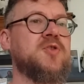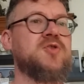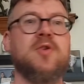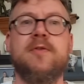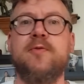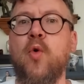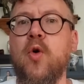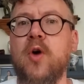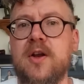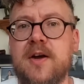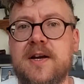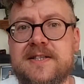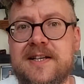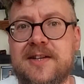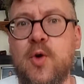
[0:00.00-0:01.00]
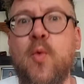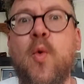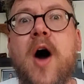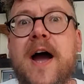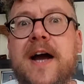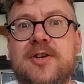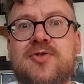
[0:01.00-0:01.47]
sort of organising the
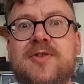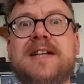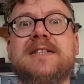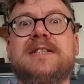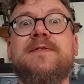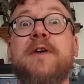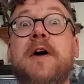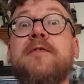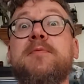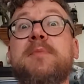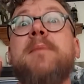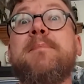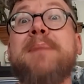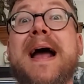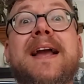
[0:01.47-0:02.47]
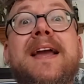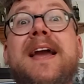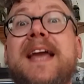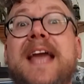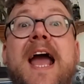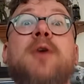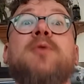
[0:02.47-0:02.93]
wire transfer from a bank
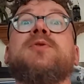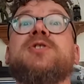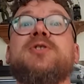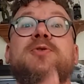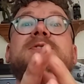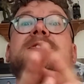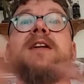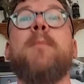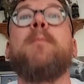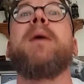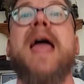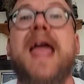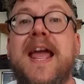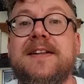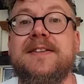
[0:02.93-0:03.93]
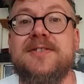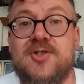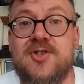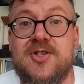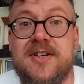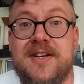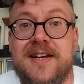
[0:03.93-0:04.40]
account whose number
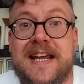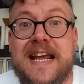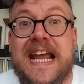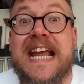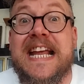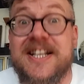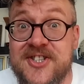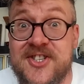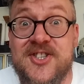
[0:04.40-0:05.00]
ends in